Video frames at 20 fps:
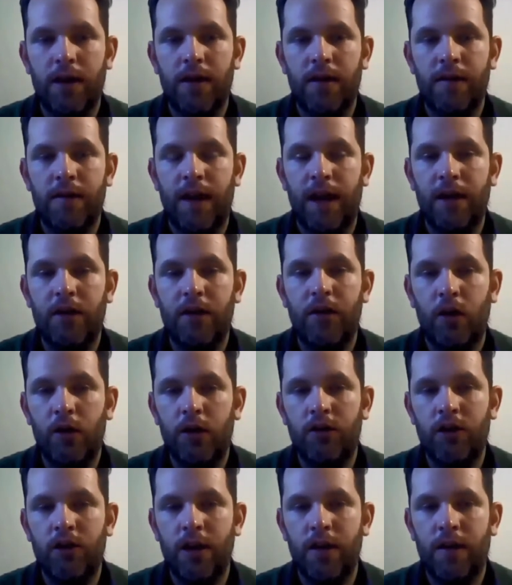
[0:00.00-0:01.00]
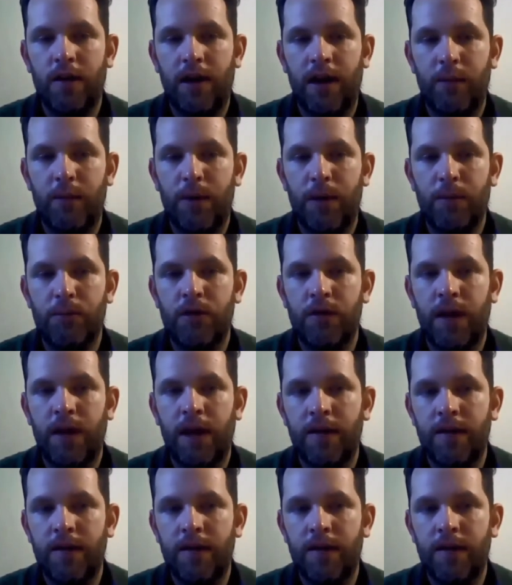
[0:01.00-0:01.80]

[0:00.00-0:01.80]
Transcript: the technology that had been